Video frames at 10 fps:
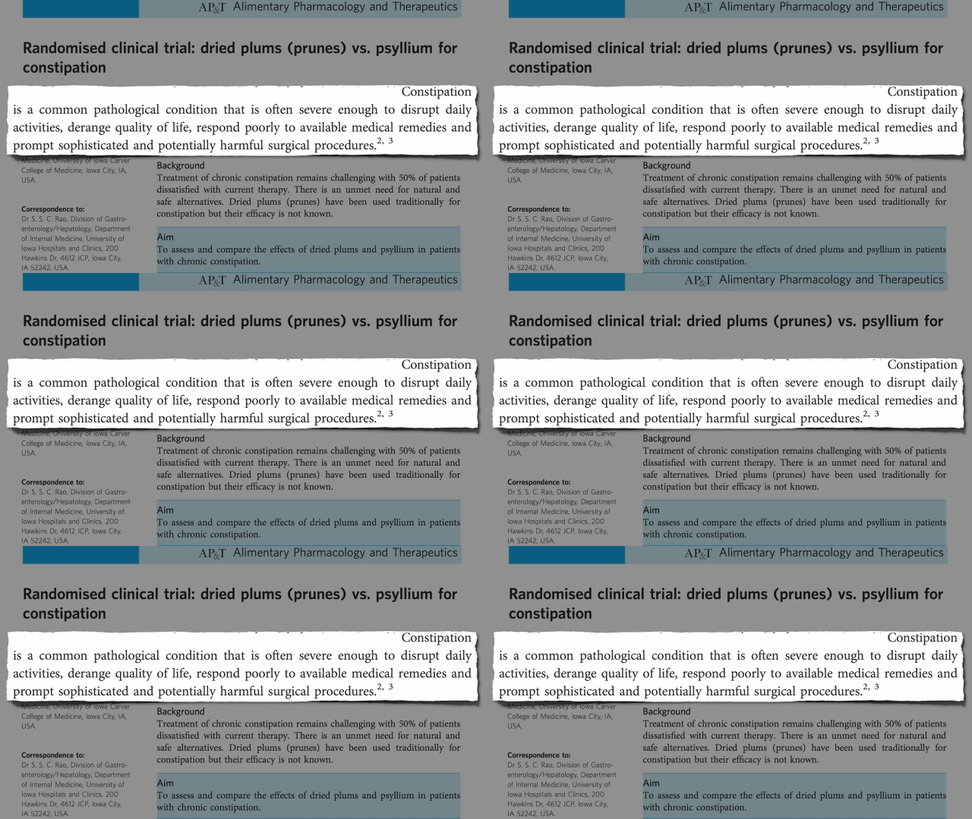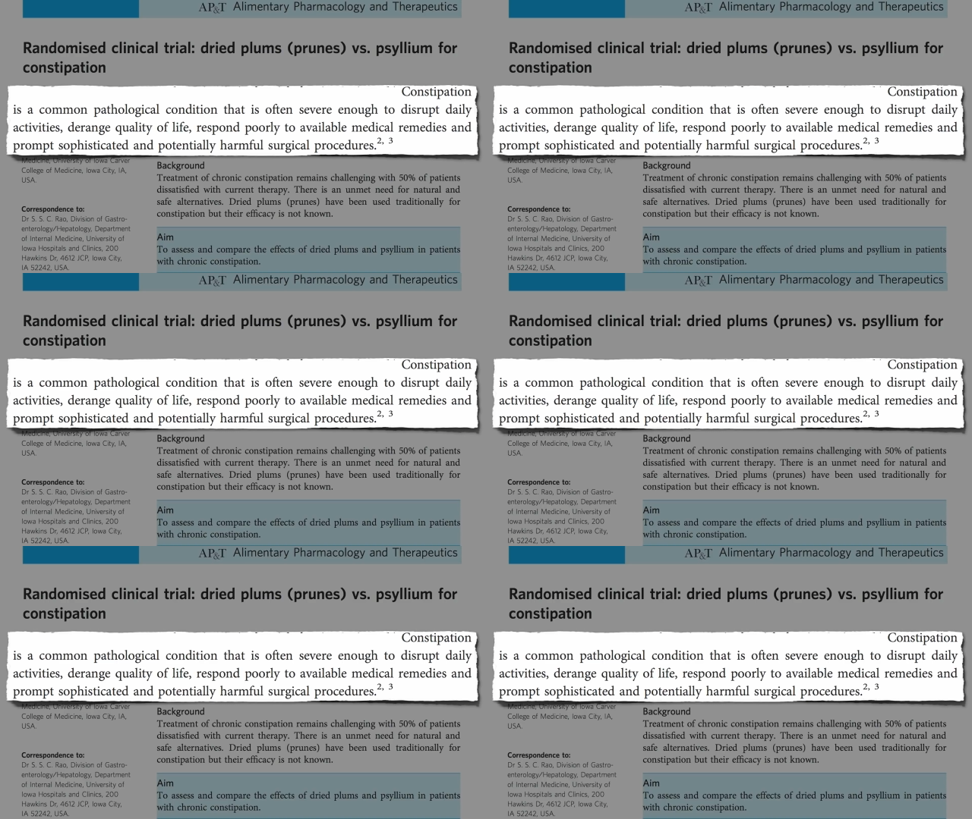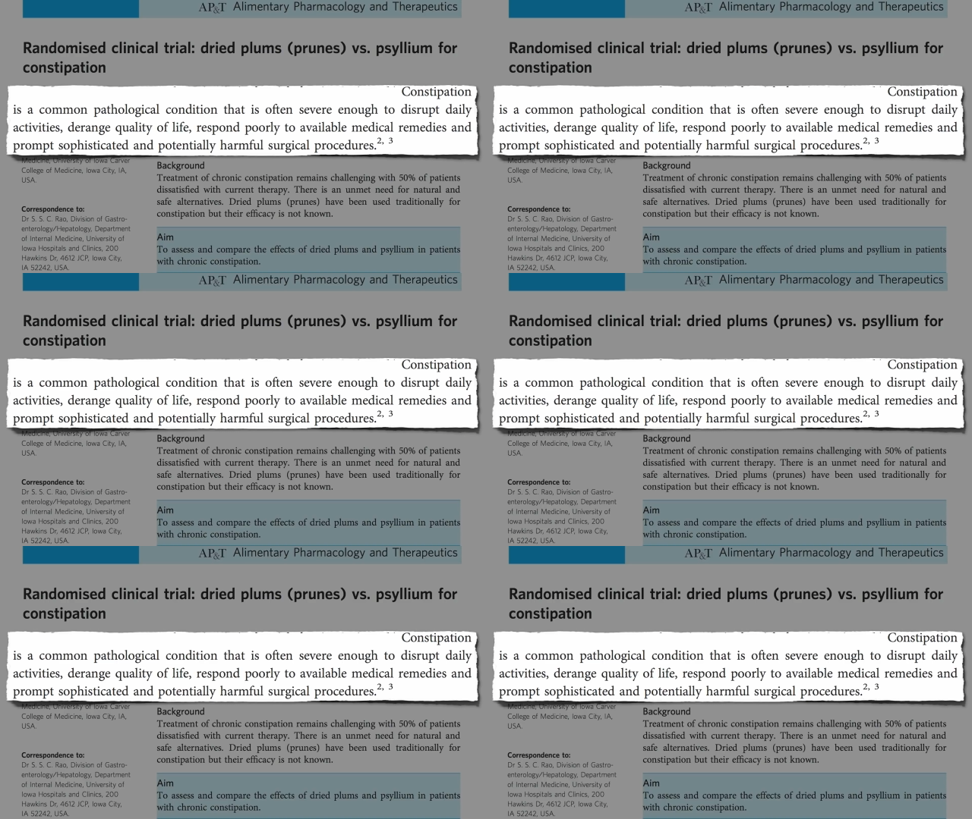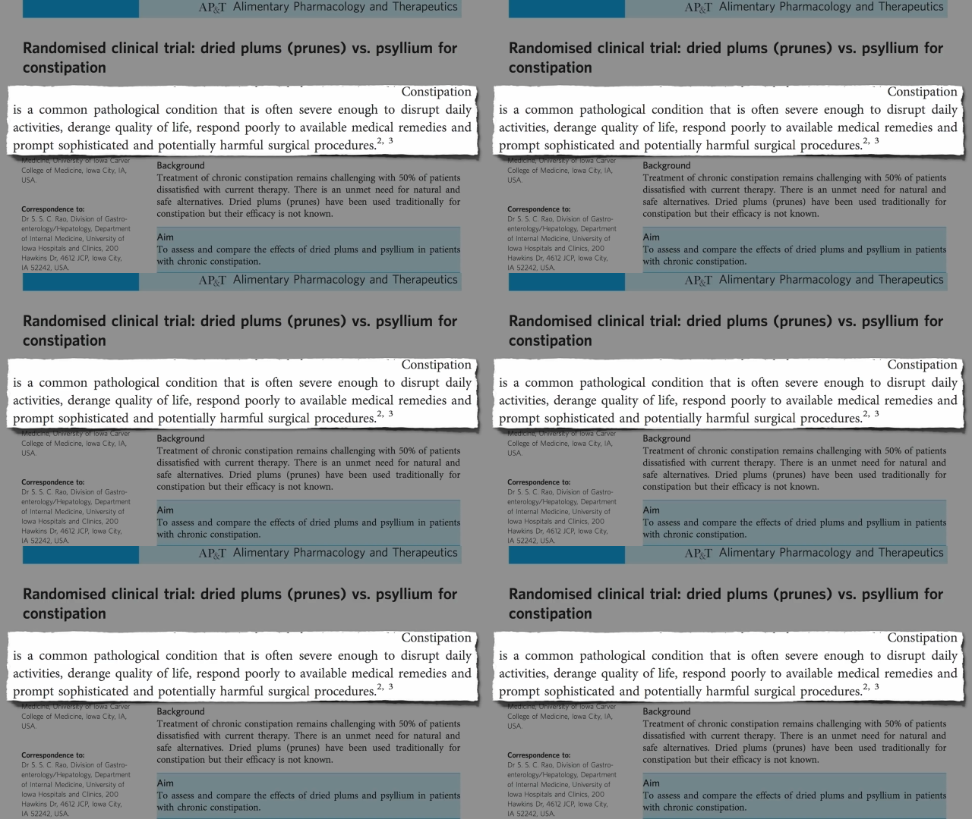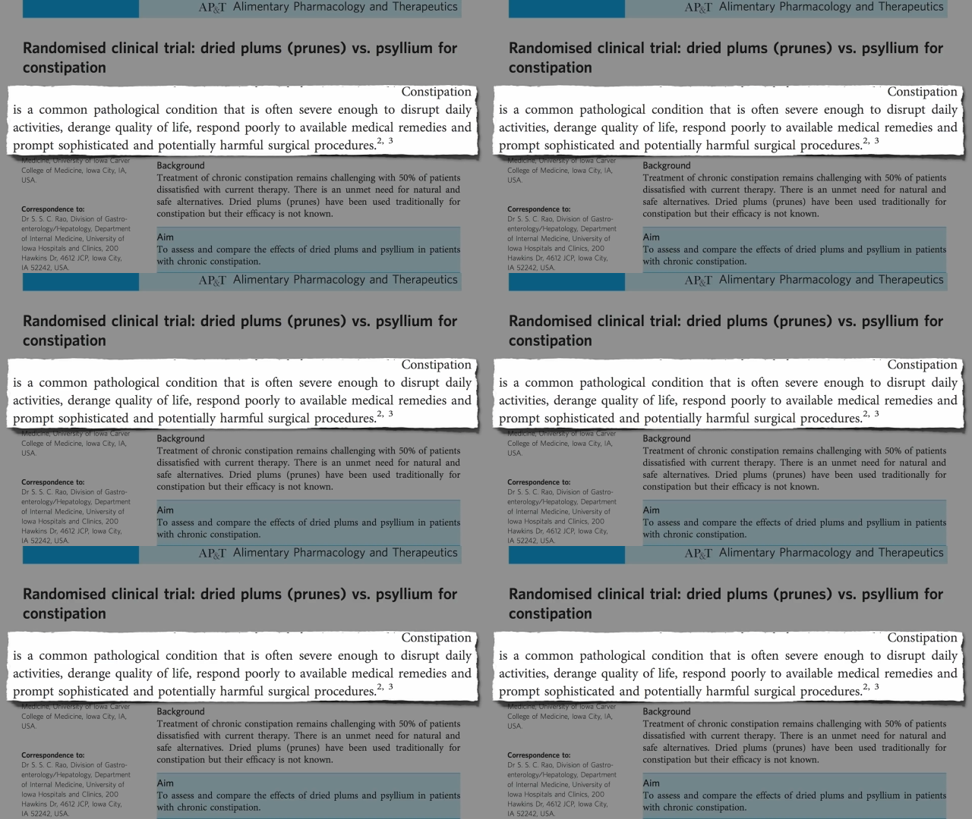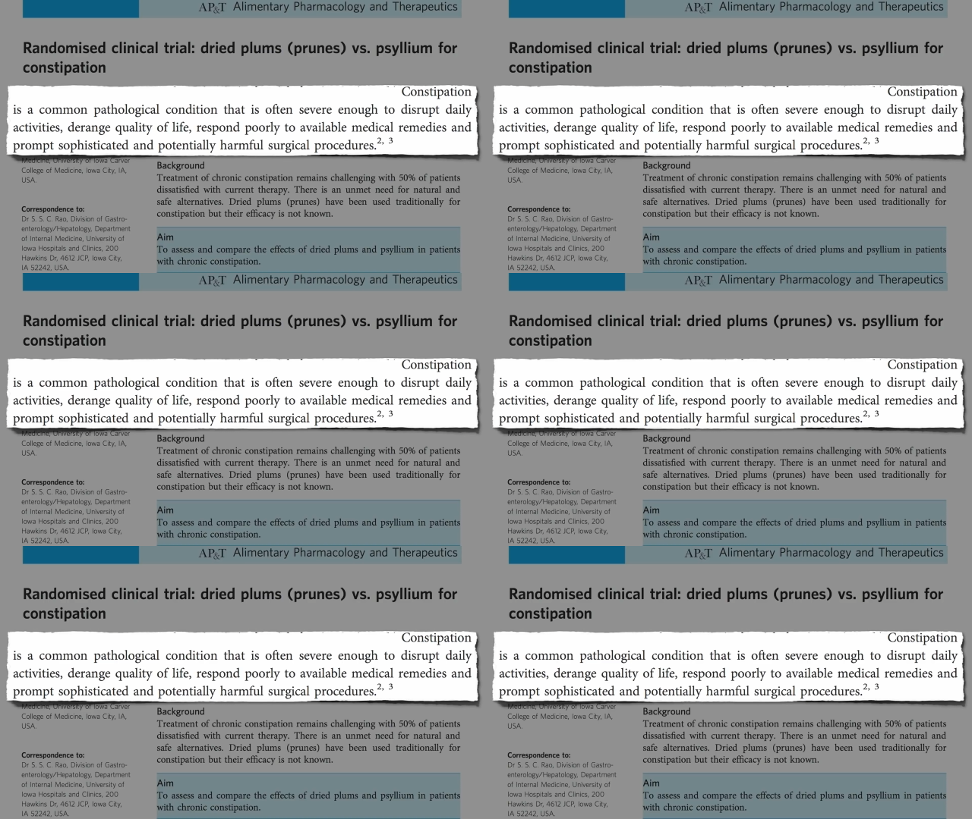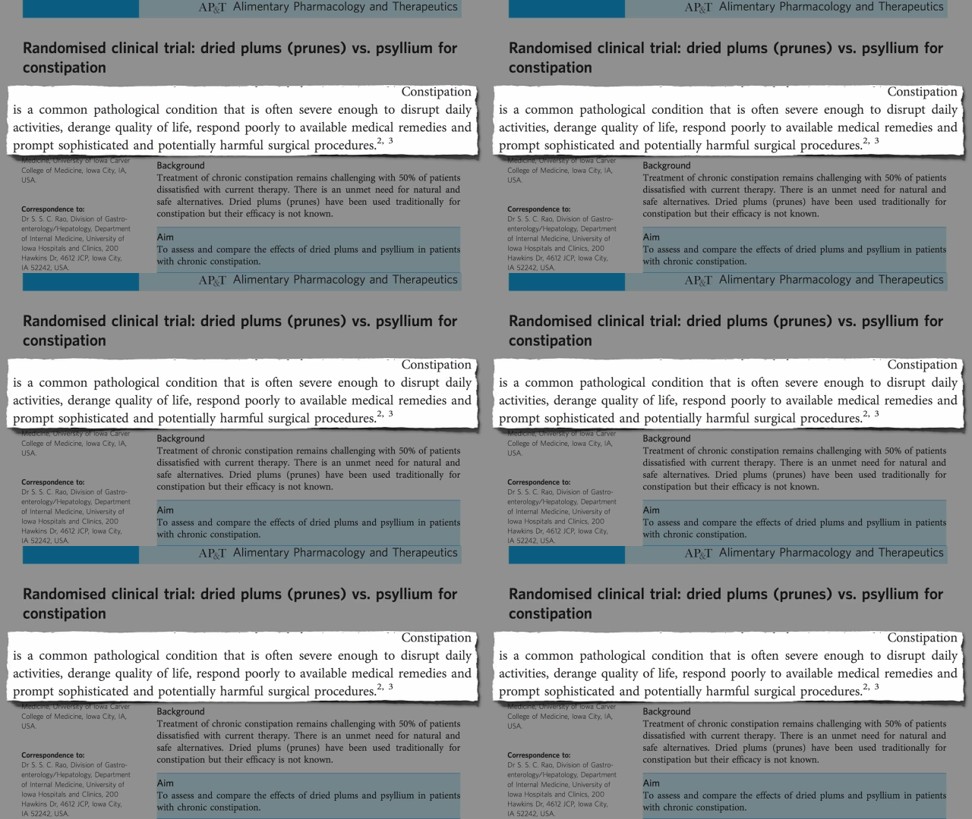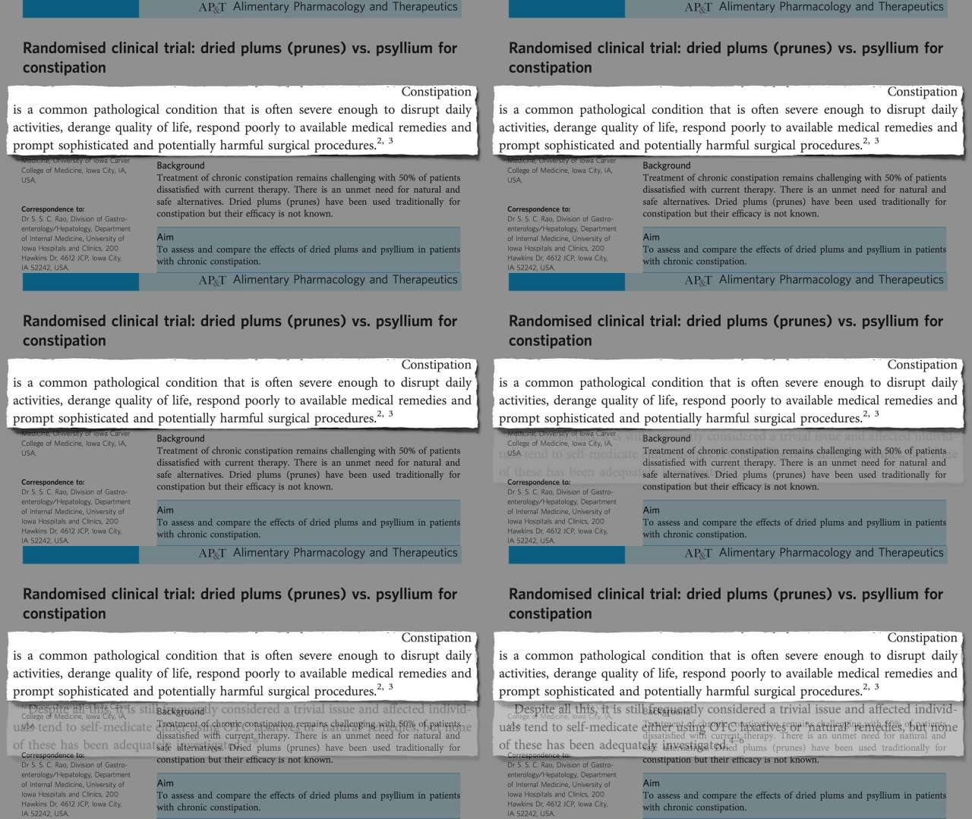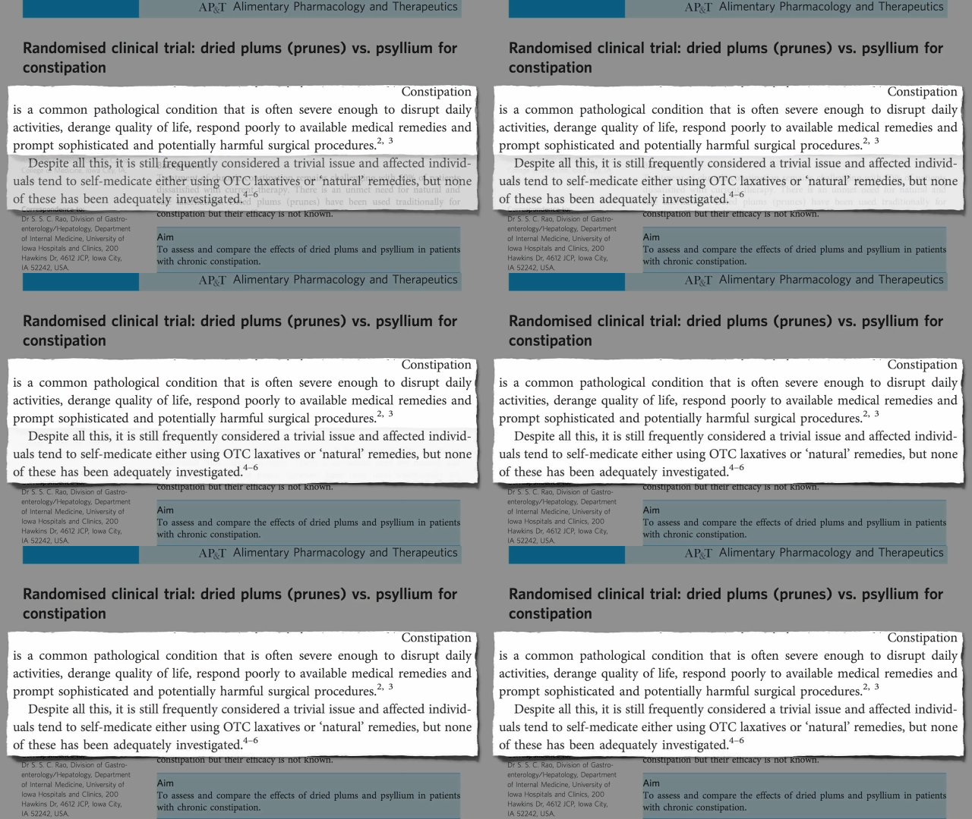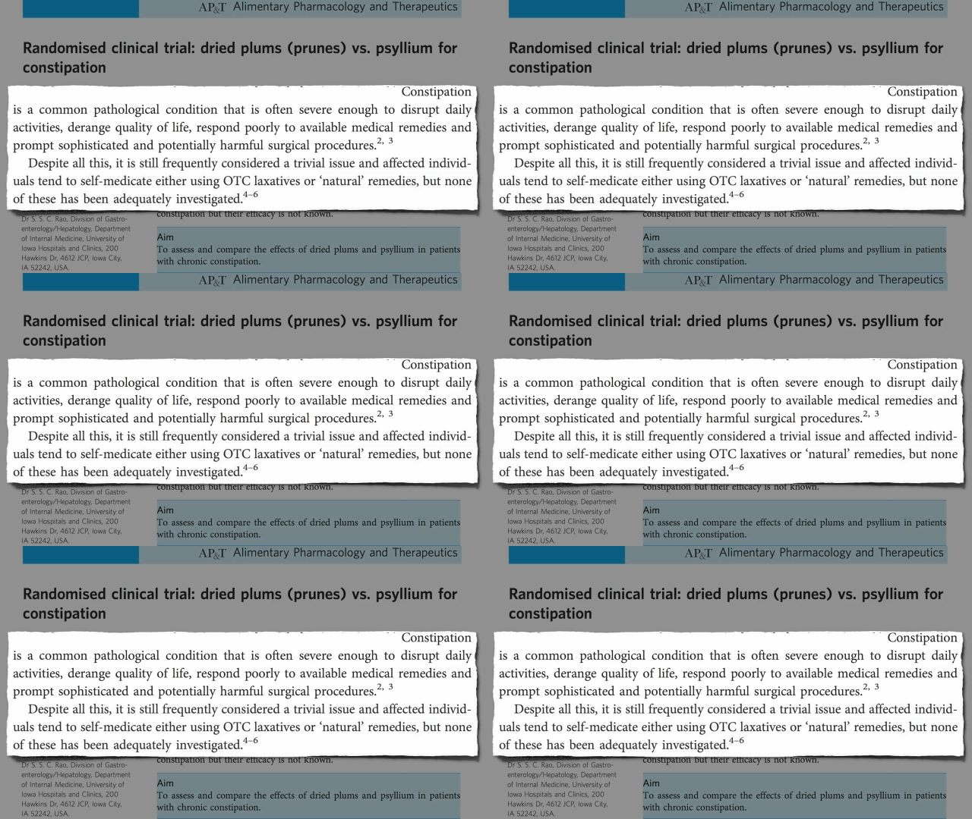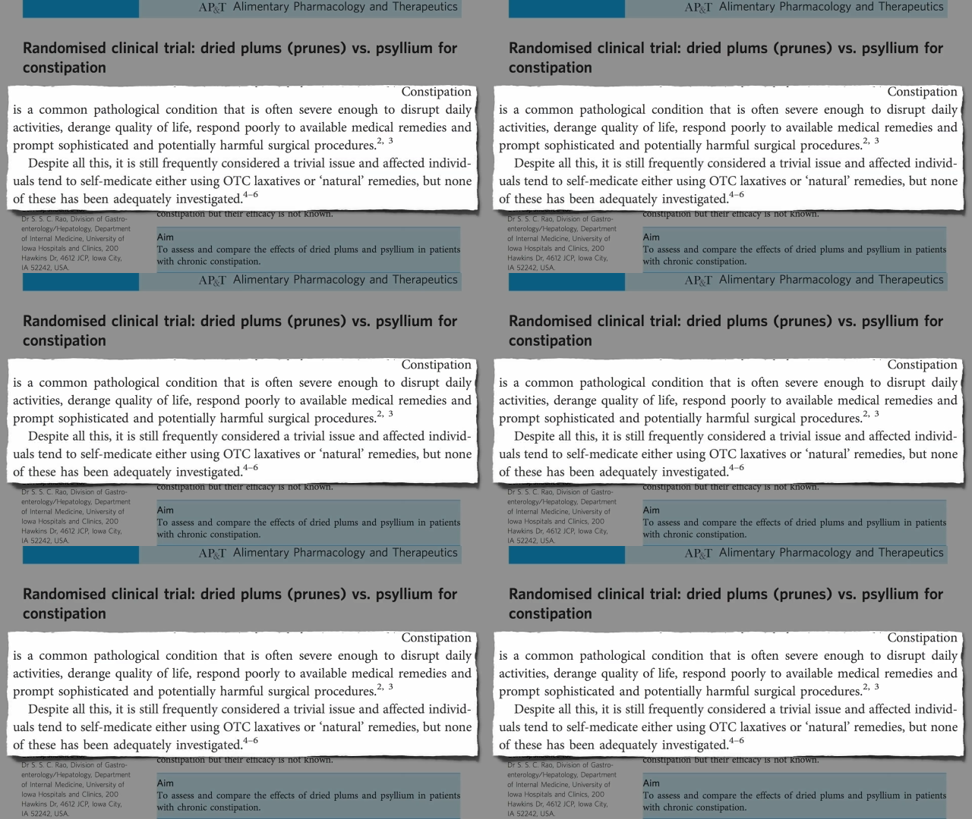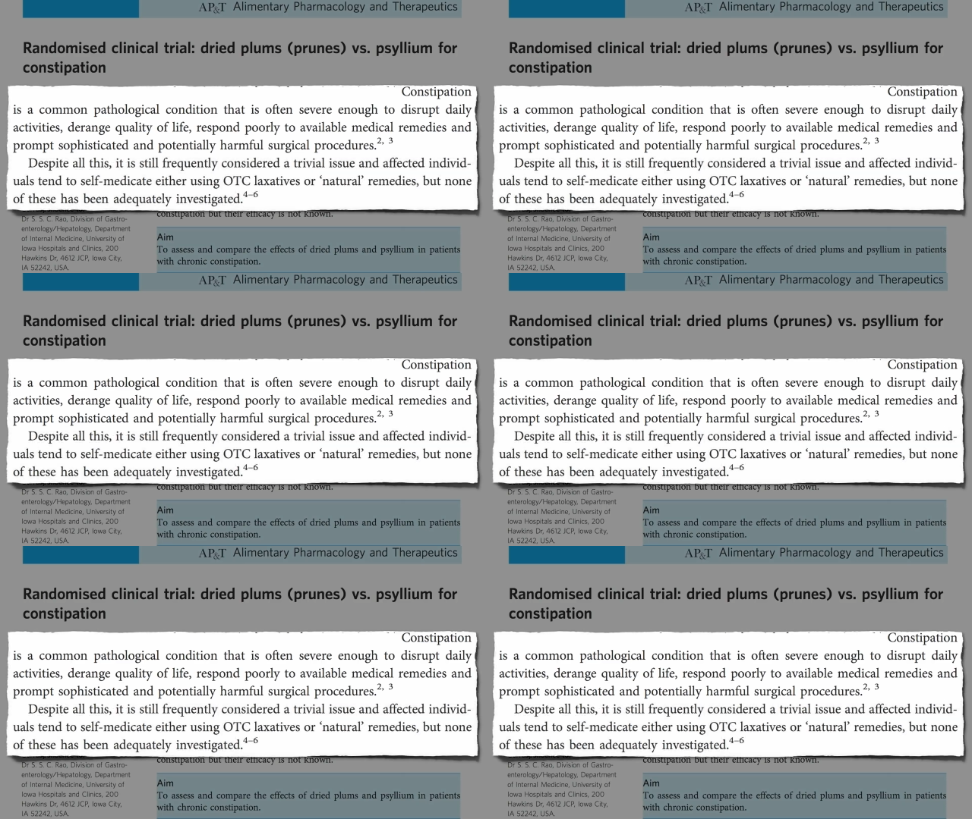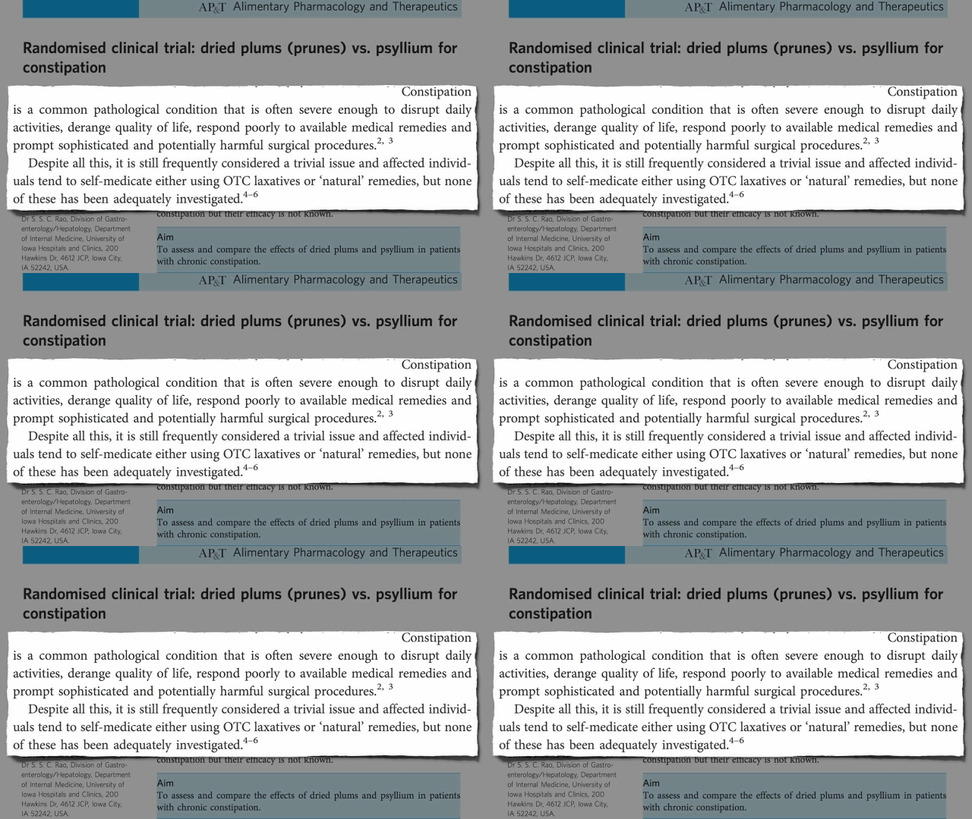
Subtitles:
Nobody's mouth can be seen.